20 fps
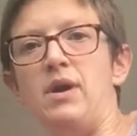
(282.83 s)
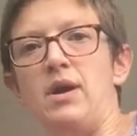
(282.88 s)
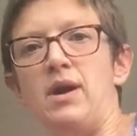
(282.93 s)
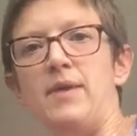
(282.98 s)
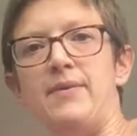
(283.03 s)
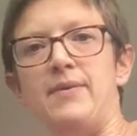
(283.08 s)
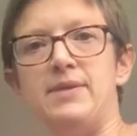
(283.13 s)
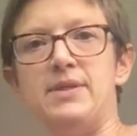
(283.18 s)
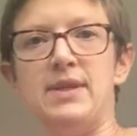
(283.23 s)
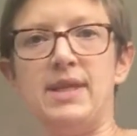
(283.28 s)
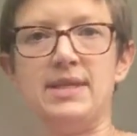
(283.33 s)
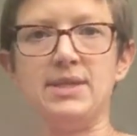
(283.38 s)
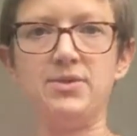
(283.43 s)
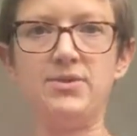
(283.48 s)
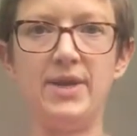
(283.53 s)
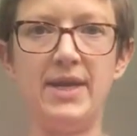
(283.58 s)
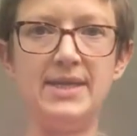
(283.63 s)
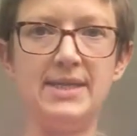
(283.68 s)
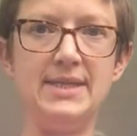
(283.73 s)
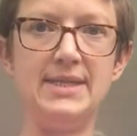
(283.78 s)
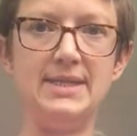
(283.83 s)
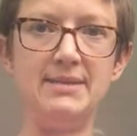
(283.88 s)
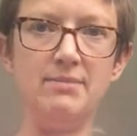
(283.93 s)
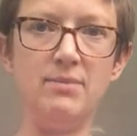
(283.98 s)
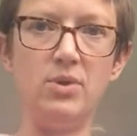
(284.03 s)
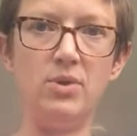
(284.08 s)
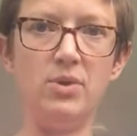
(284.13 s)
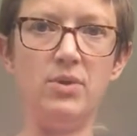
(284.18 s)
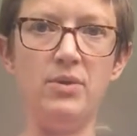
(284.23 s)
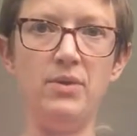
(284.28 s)
and that's created some
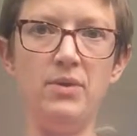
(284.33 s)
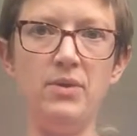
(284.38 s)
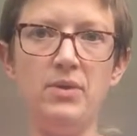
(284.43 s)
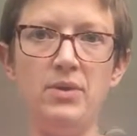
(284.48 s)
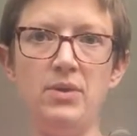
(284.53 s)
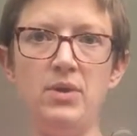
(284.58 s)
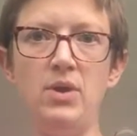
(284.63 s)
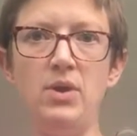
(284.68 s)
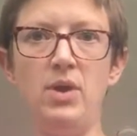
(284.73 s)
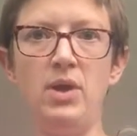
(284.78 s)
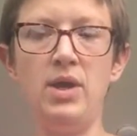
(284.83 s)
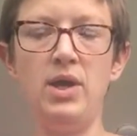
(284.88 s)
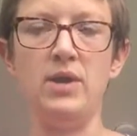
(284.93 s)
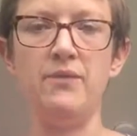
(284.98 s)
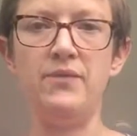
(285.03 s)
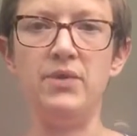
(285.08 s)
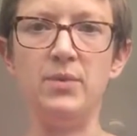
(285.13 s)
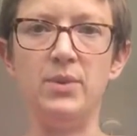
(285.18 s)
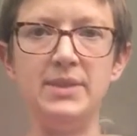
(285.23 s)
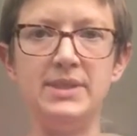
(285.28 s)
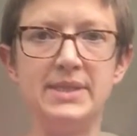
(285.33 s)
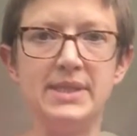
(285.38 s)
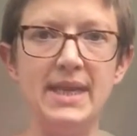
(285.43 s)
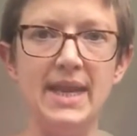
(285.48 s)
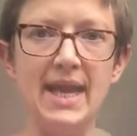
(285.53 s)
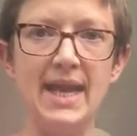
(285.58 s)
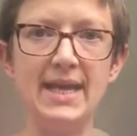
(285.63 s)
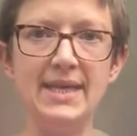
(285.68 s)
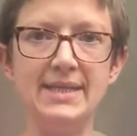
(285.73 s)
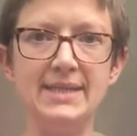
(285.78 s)
more. If you wanted
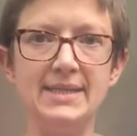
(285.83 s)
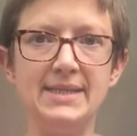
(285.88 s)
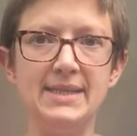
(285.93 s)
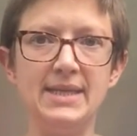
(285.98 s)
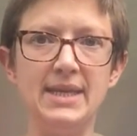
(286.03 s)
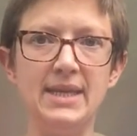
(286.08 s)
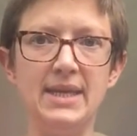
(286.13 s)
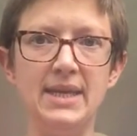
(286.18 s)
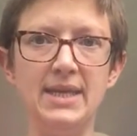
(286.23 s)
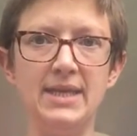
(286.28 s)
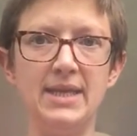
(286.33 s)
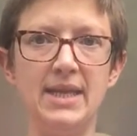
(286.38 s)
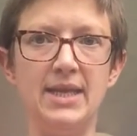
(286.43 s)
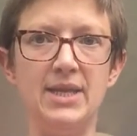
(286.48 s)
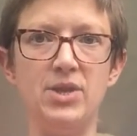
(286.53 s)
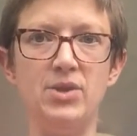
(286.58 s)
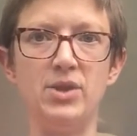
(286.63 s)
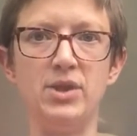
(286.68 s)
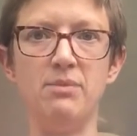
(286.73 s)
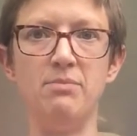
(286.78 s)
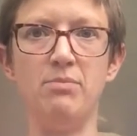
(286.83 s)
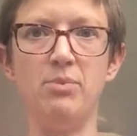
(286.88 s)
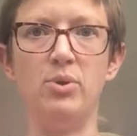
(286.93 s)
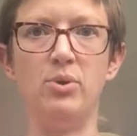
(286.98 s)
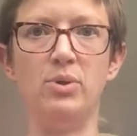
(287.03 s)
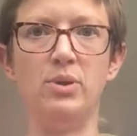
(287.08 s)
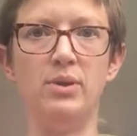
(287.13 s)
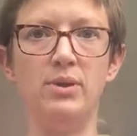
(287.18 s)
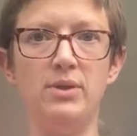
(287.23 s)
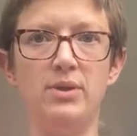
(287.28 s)
less, then you can
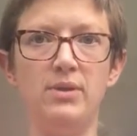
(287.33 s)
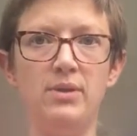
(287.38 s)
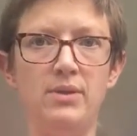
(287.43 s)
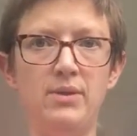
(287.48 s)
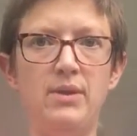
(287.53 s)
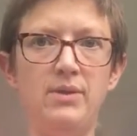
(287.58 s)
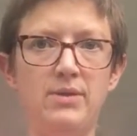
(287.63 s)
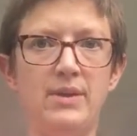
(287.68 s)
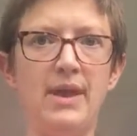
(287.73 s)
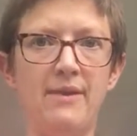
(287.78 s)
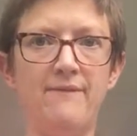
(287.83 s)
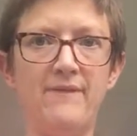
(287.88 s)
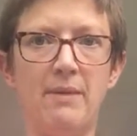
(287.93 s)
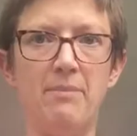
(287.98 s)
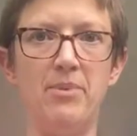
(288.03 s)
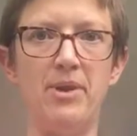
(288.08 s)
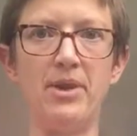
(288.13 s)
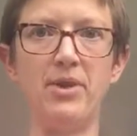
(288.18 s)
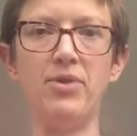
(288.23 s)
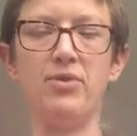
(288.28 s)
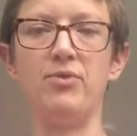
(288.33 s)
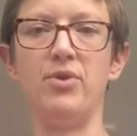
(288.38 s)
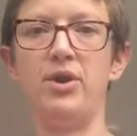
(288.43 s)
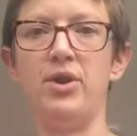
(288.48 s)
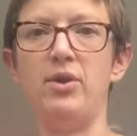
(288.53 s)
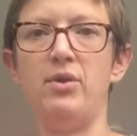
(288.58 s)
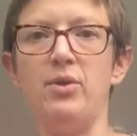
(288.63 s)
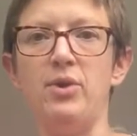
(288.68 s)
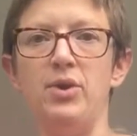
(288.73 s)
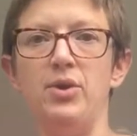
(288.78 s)
pull that fabric
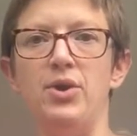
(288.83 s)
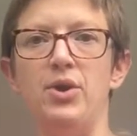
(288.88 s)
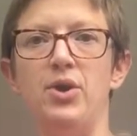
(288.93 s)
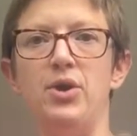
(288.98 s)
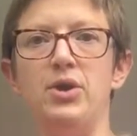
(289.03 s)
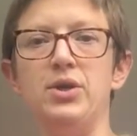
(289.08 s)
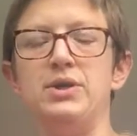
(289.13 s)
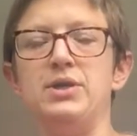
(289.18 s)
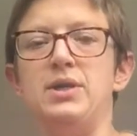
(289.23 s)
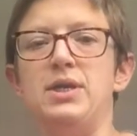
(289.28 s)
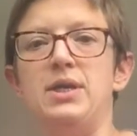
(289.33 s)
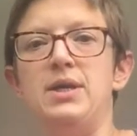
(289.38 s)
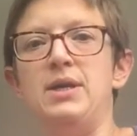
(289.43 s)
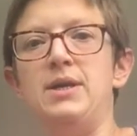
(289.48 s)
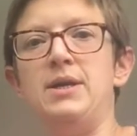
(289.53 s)
through your knot.